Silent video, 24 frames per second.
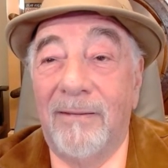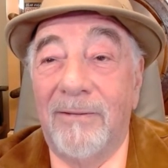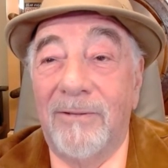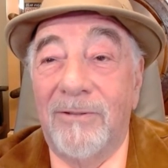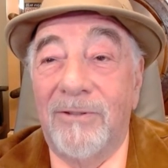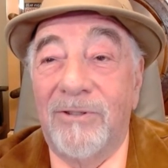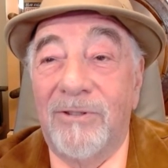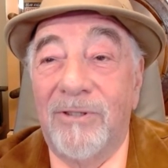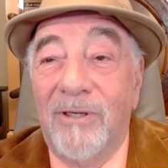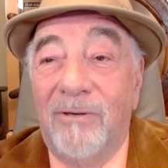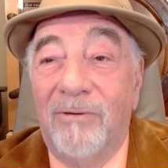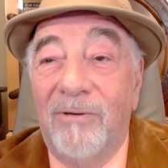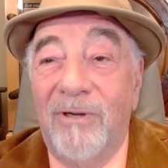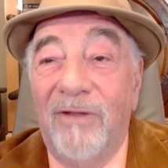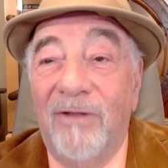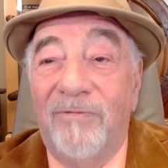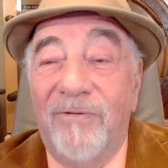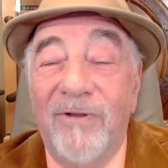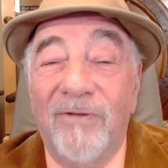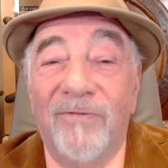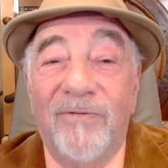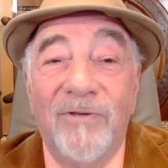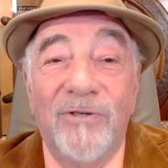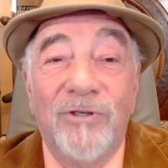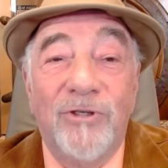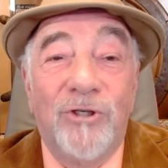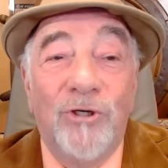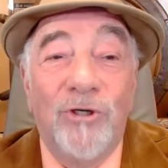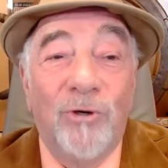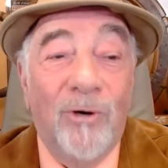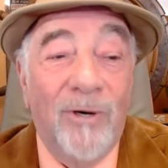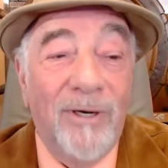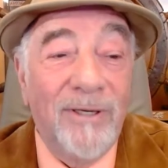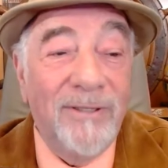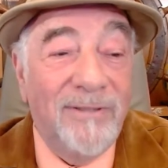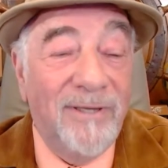So if you've
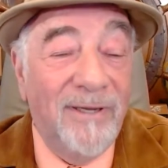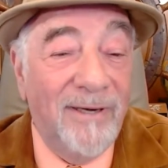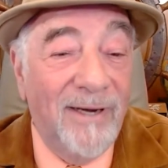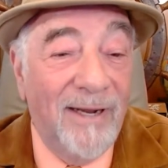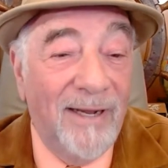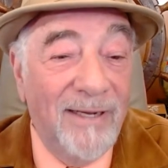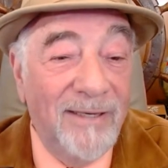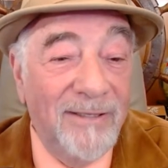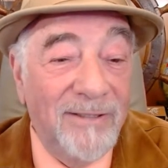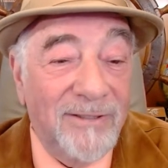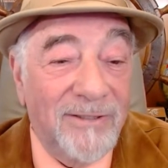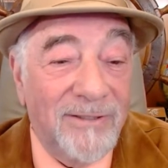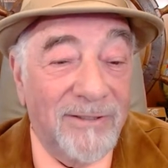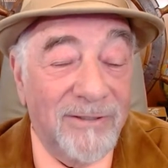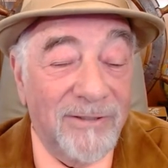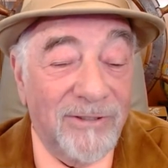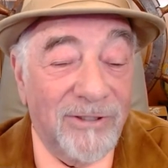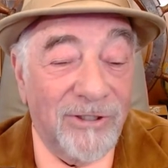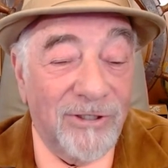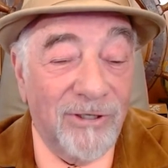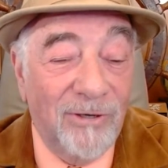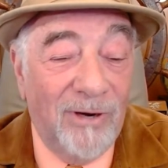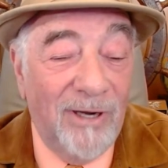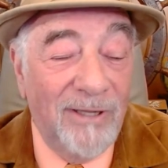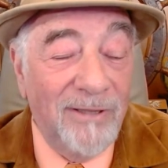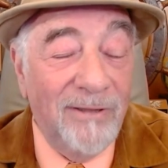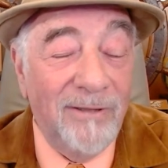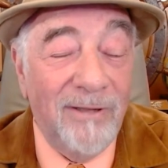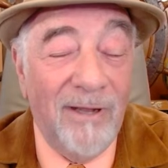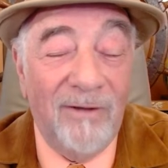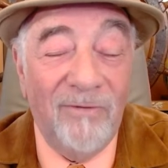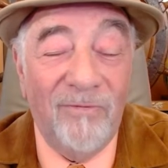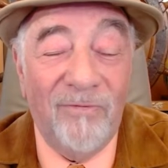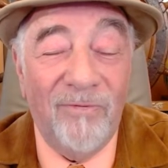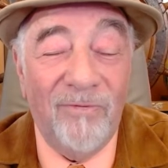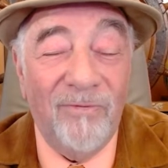enjoyed today's show, I
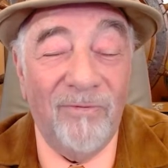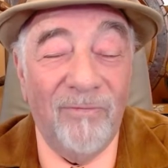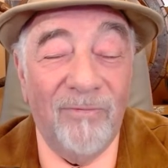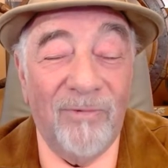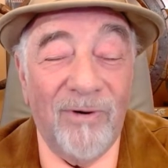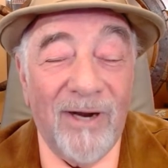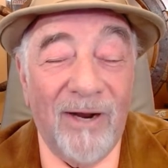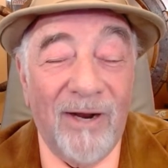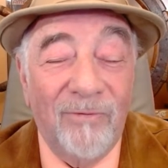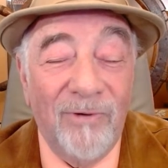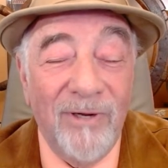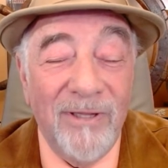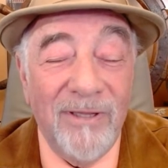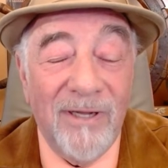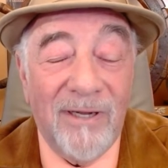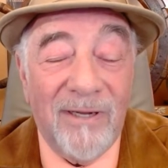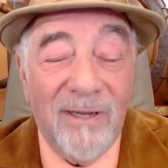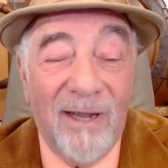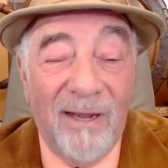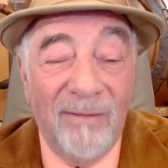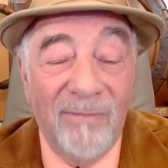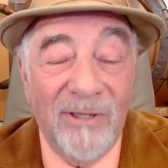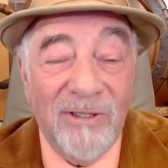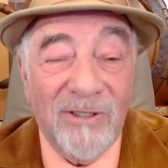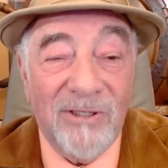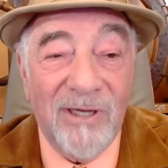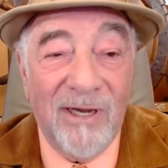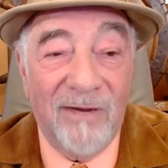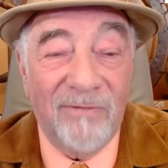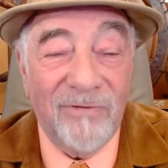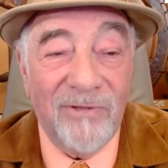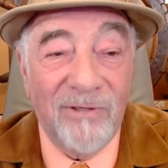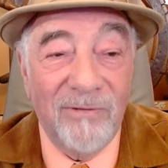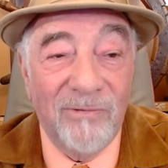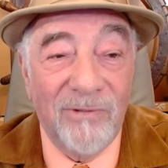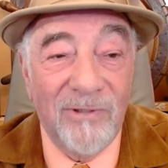love when I read the comments
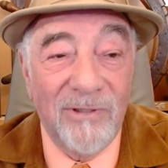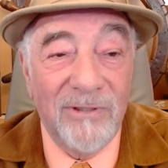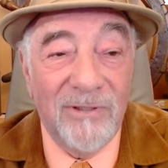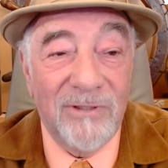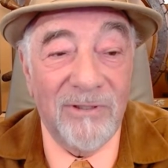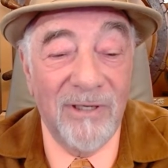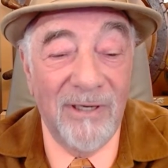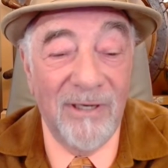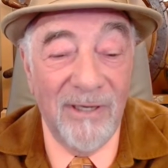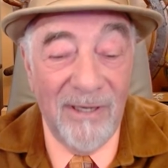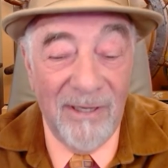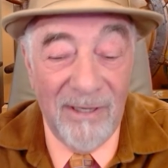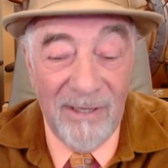afterwards.